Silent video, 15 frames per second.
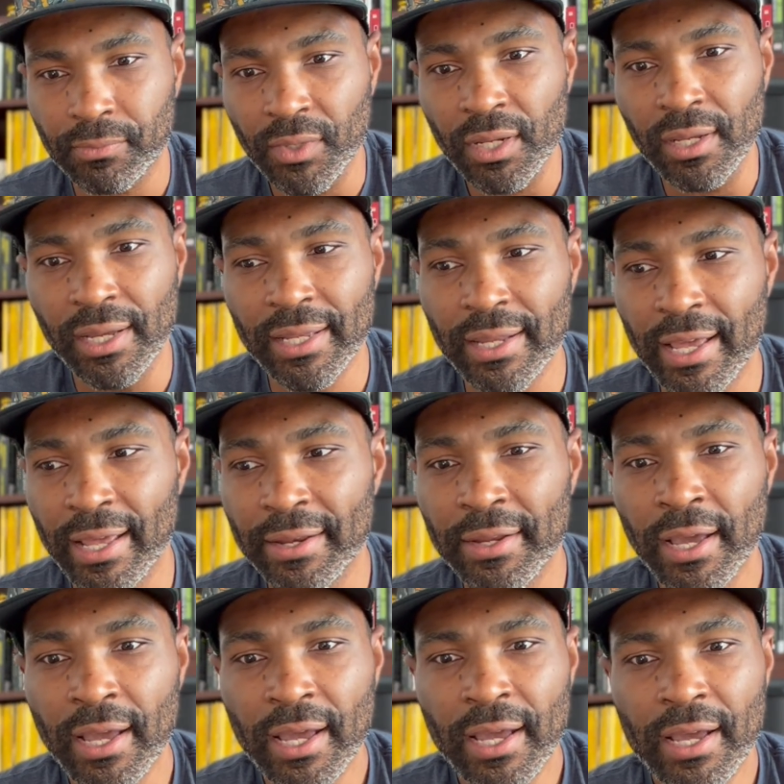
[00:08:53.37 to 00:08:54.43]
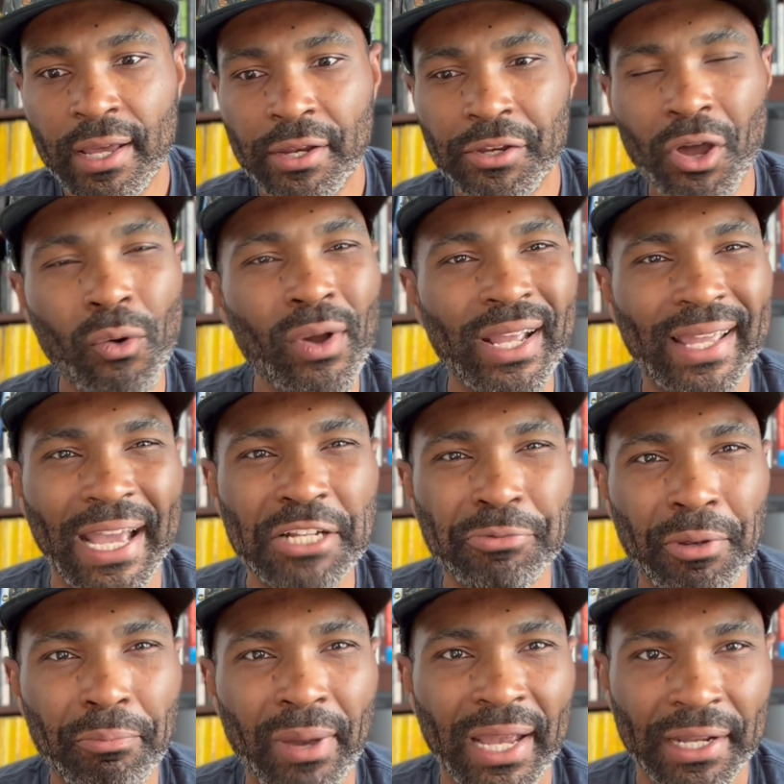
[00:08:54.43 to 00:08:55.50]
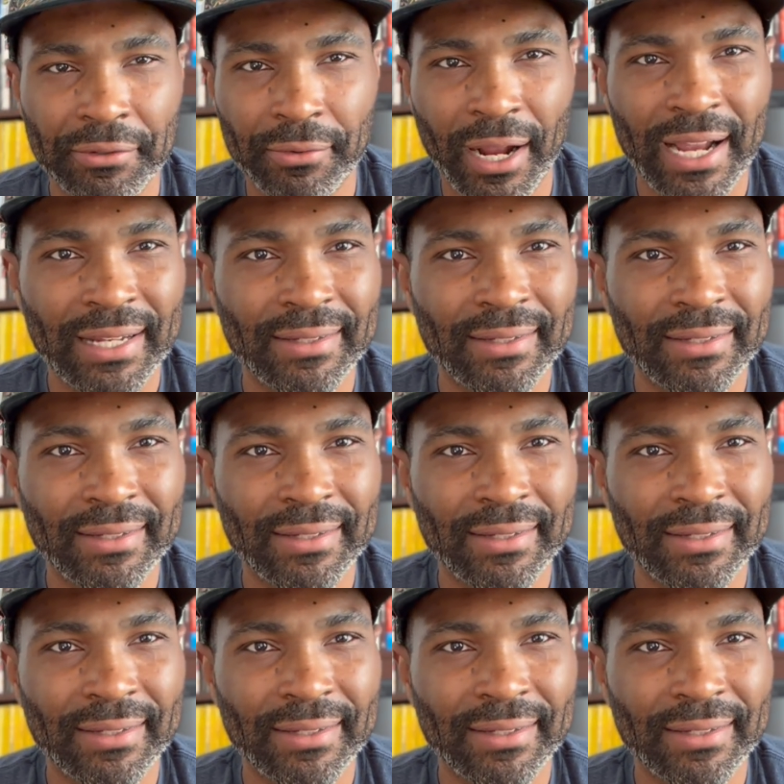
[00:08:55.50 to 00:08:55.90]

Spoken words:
And then no engagement bake, right?